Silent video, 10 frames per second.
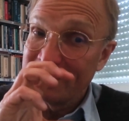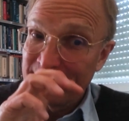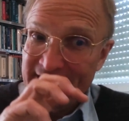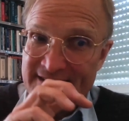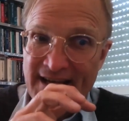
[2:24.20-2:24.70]

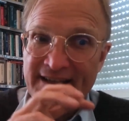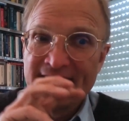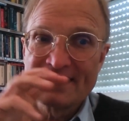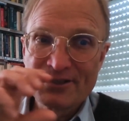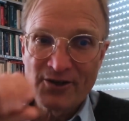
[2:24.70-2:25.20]
If I
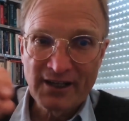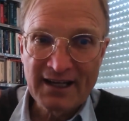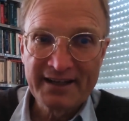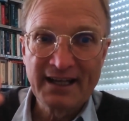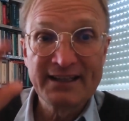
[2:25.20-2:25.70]
study
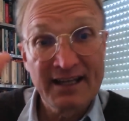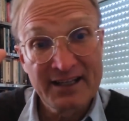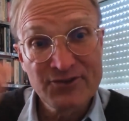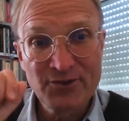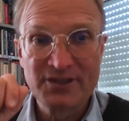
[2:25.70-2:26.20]
historical data, and
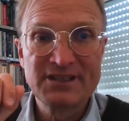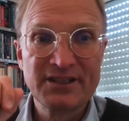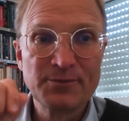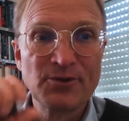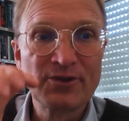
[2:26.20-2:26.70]
I show this
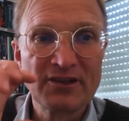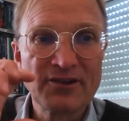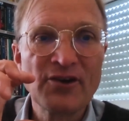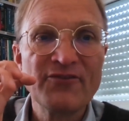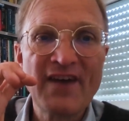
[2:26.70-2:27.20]
in the book, uh,
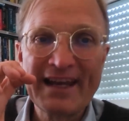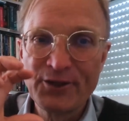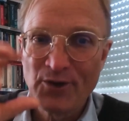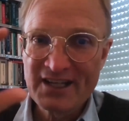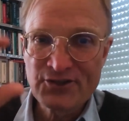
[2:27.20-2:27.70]
the
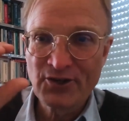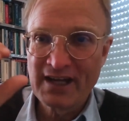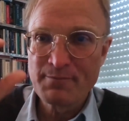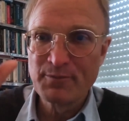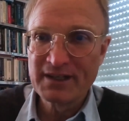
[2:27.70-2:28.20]
valuation
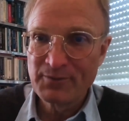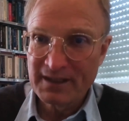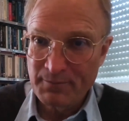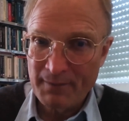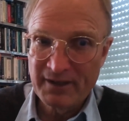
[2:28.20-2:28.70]
gap
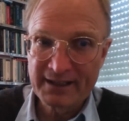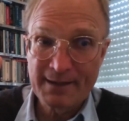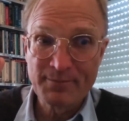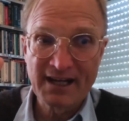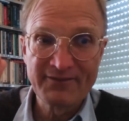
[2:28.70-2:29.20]
between public
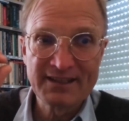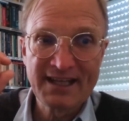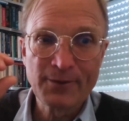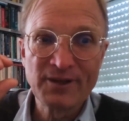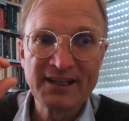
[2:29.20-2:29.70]
and private
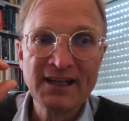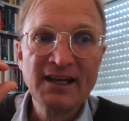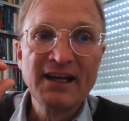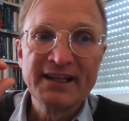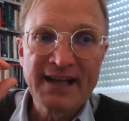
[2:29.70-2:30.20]
equity
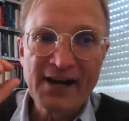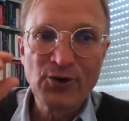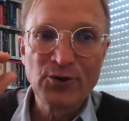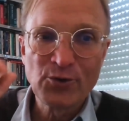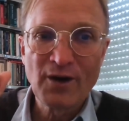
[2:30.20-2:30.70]

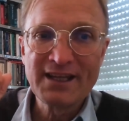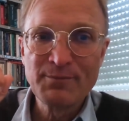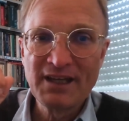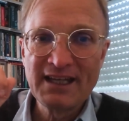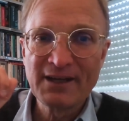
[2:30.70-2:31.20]
narrowed quite
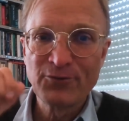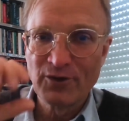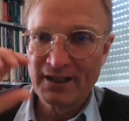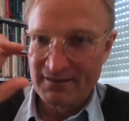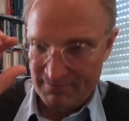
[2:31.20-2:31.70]

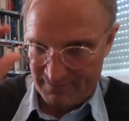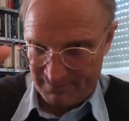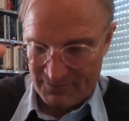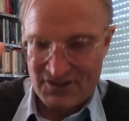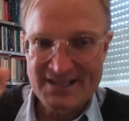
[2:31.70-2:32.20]
meaningfully
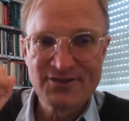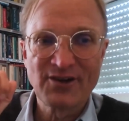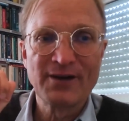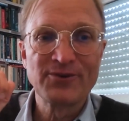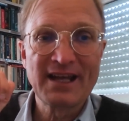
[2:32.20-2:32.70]
just
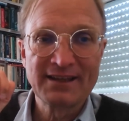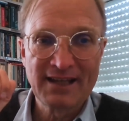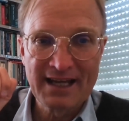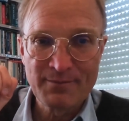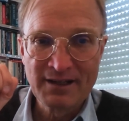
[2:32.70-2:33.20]
around that
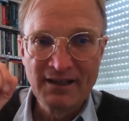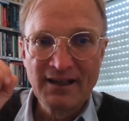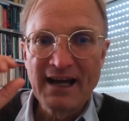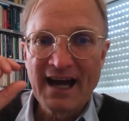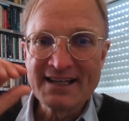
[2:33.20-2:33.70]
time.
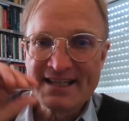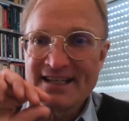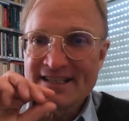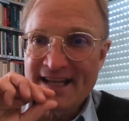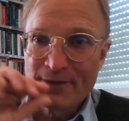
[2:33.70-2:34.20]
And
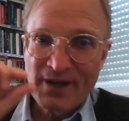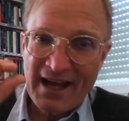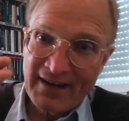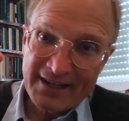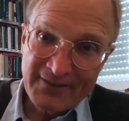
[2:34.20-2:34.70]
since then, we
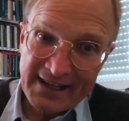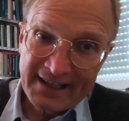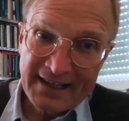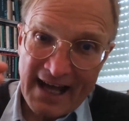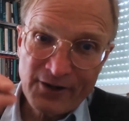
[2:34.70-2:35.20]
have had
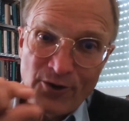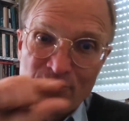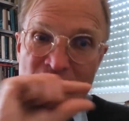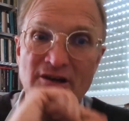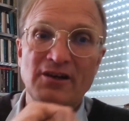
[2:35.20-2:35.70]
very
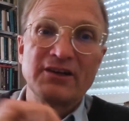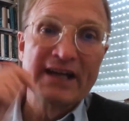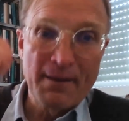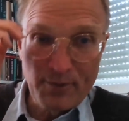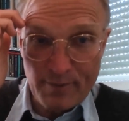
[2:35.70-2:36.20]
narrow
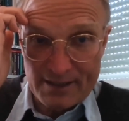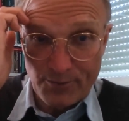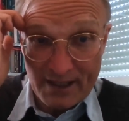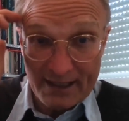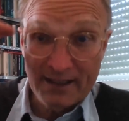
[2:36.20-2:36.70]
gap
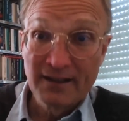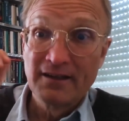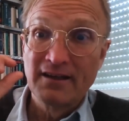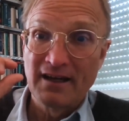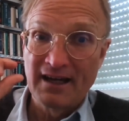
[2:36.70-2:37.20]
between
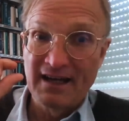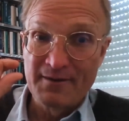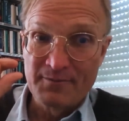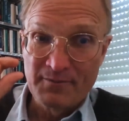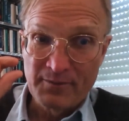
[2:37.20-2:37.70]

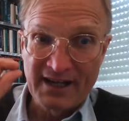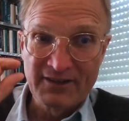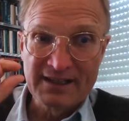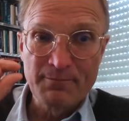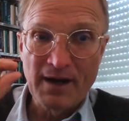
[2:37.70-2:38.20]
uh,
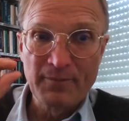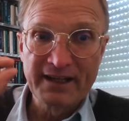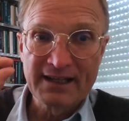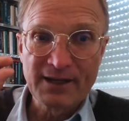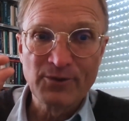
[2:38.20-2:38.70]
private and
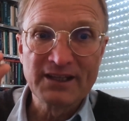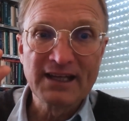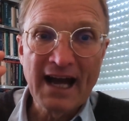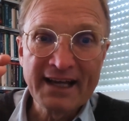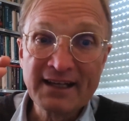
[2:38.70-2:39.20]
public
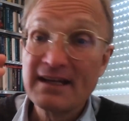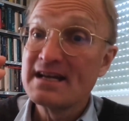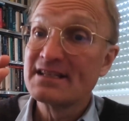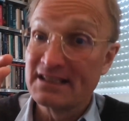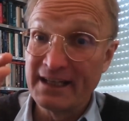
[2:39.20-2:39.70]
equity and
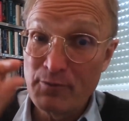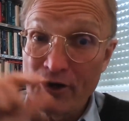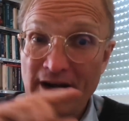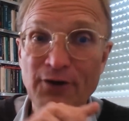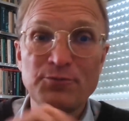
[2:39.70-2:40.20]

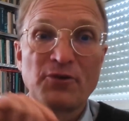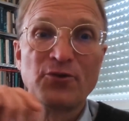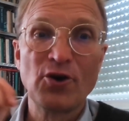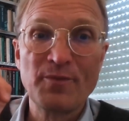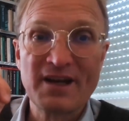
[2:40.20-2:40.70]
slimmer
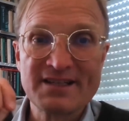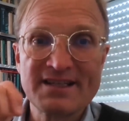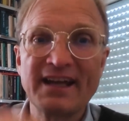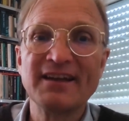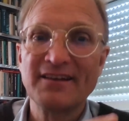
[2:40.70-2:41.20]
outperformance
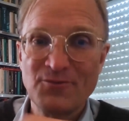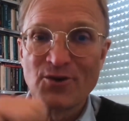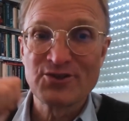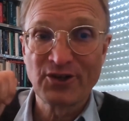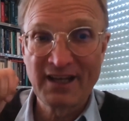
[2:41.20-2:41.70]
than
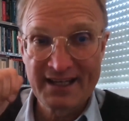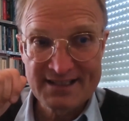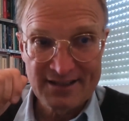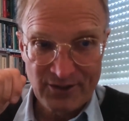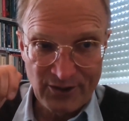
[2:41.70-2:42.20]
was the
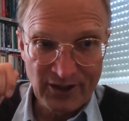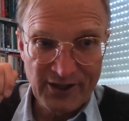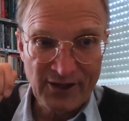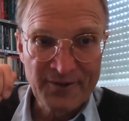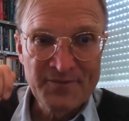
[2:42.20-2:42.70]
case
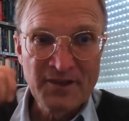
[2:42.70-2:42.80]
earlier.